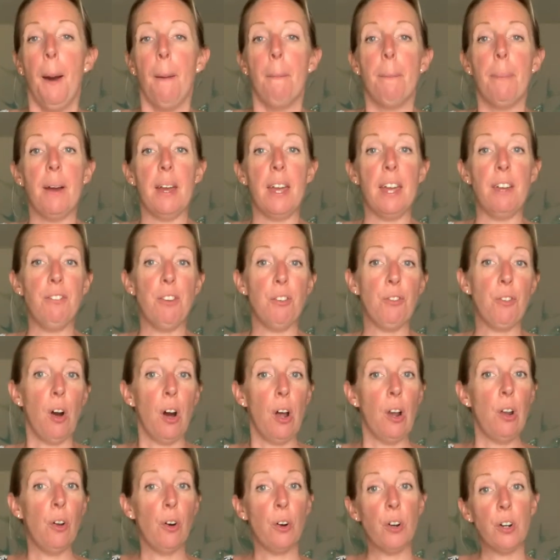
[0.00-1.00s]
But if you've
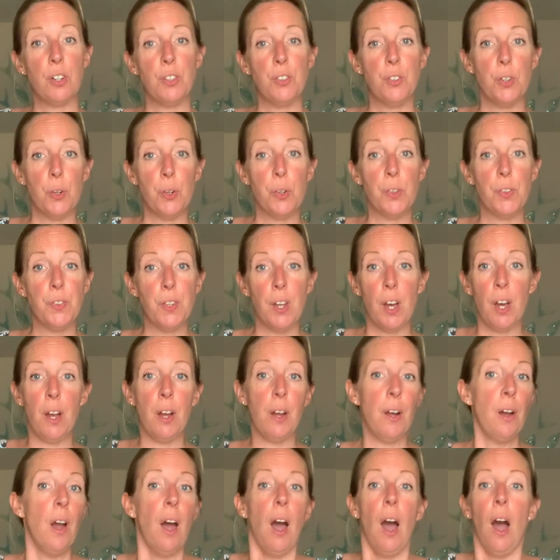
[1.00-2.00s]
got a longer
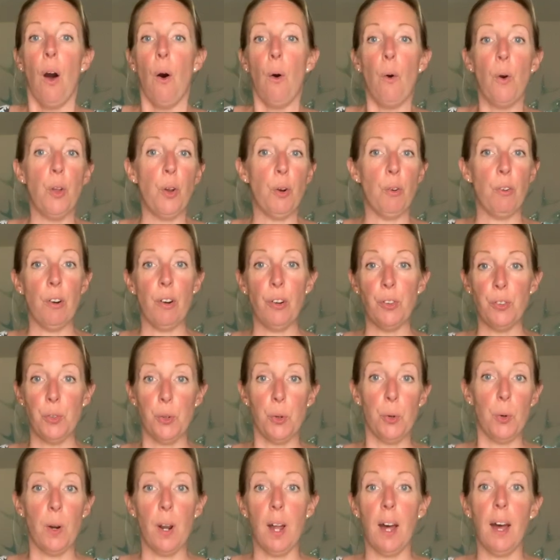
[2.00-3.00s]
torso or you're a lot
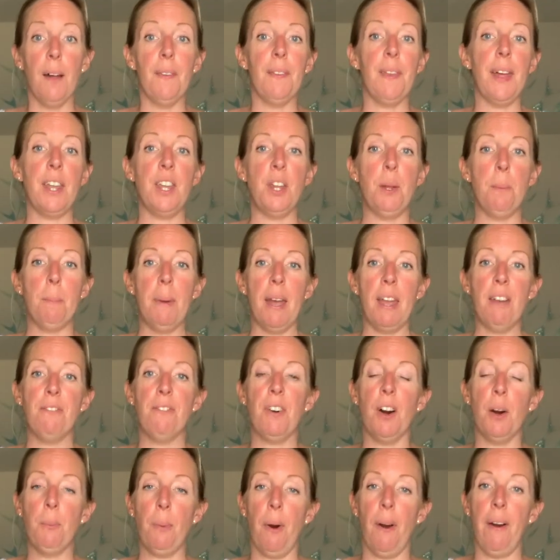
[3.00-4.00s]
taller, then you may
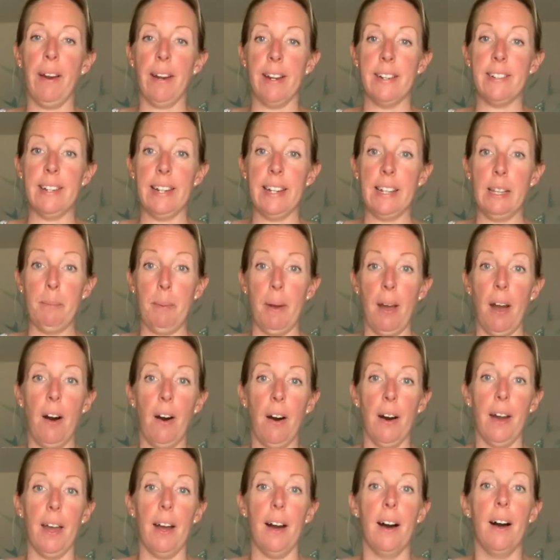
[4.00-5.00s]
find wearing it a little bit
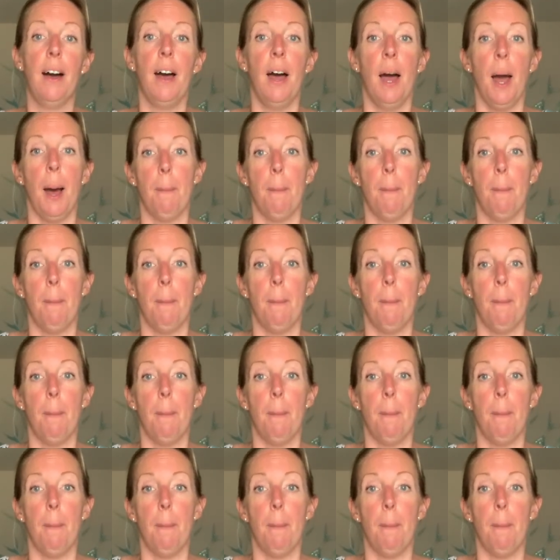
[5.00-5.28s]
higher.